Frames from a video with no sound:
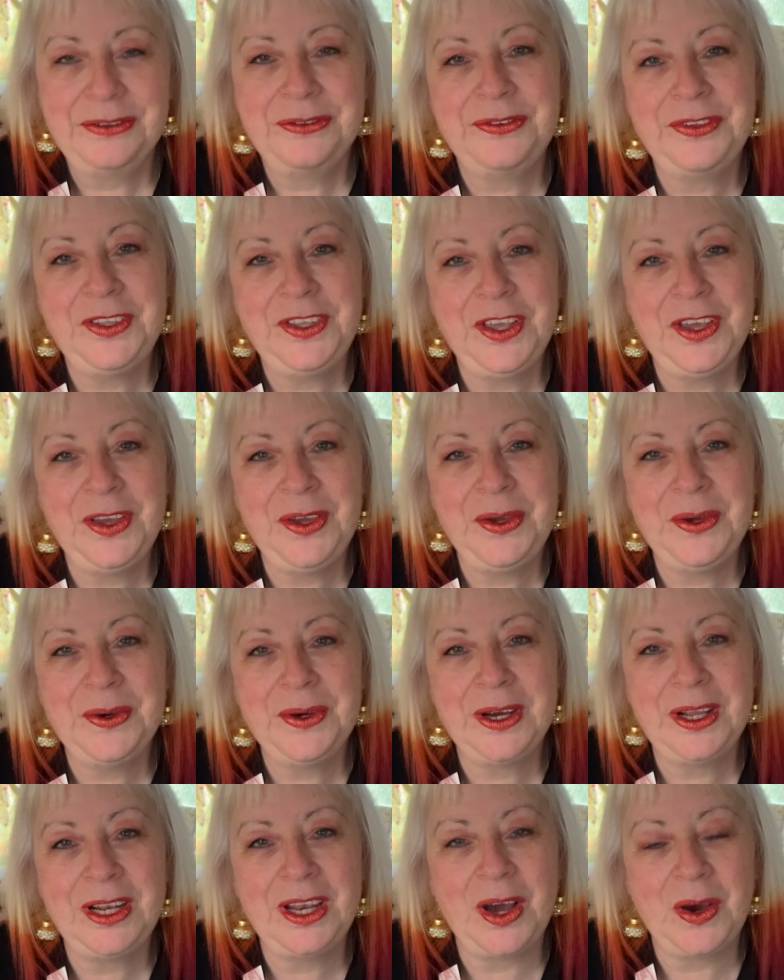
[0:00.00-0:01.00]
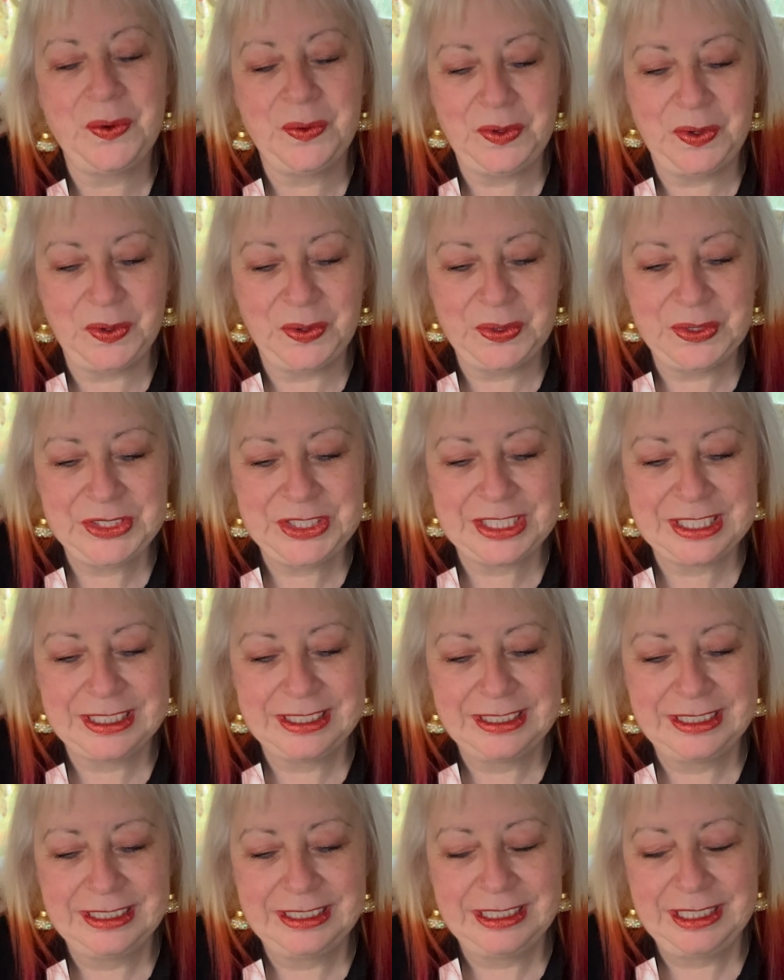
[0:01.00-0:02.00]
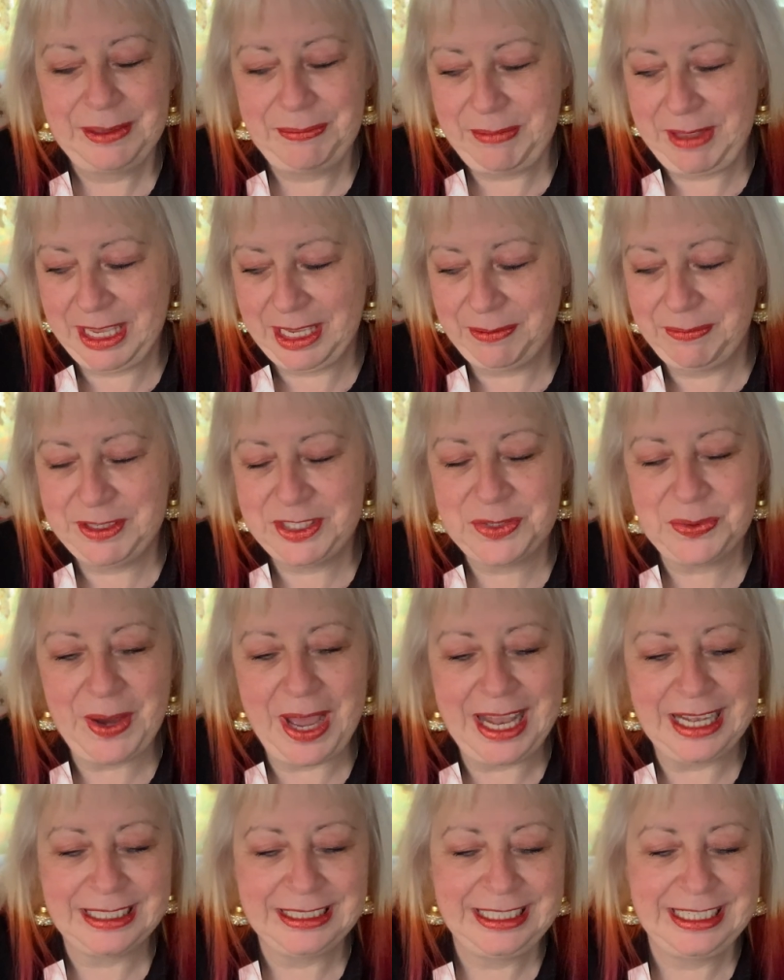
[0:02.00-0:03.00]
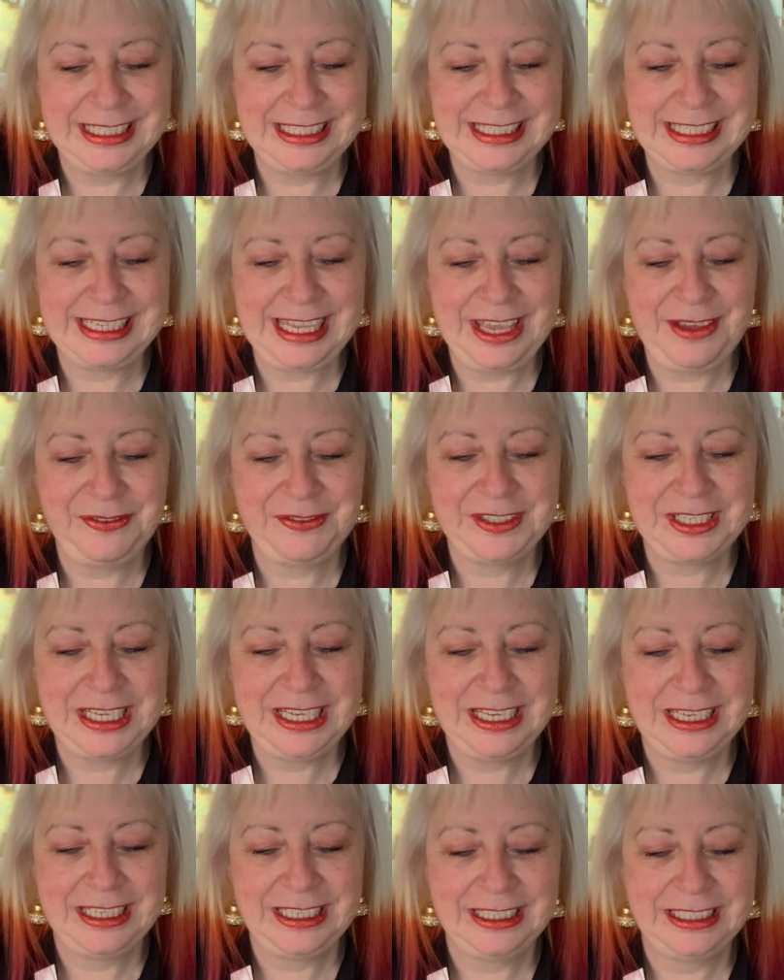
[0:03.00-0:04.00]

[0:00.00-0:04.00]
For you alone, Lord, make me dwell in safety.